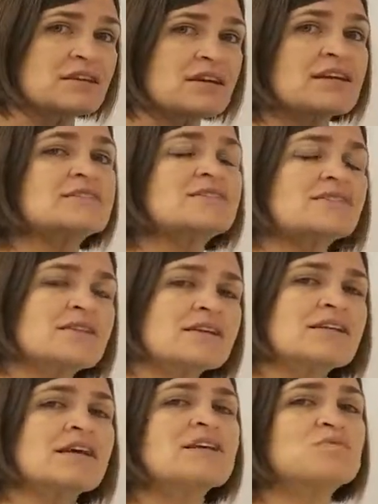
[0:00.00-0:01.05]
It's the thing
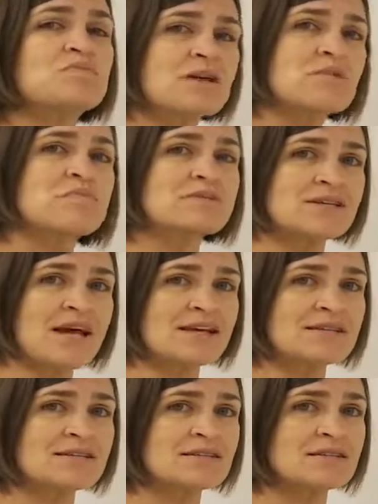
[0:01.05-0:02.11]
that is being
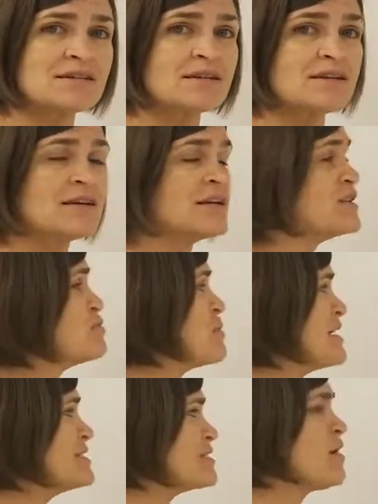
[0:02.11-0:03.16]
possessed. It's
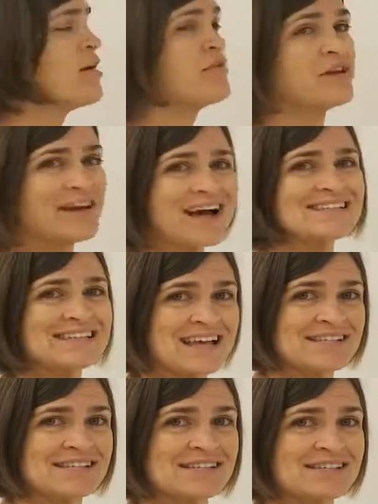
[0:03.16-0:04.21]
based on the
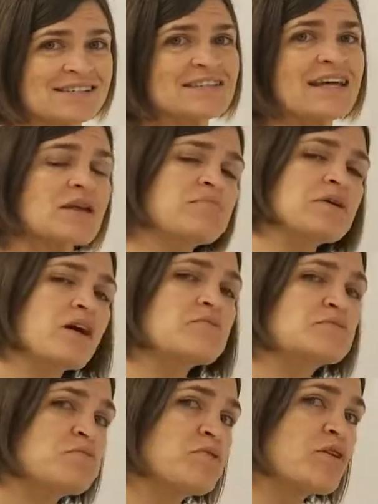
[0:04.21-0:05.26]
casas that it becomes
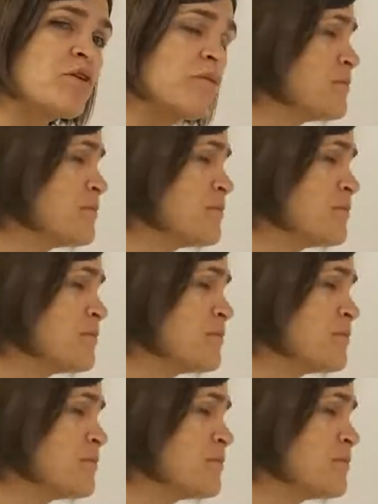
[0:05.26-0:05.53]
plural.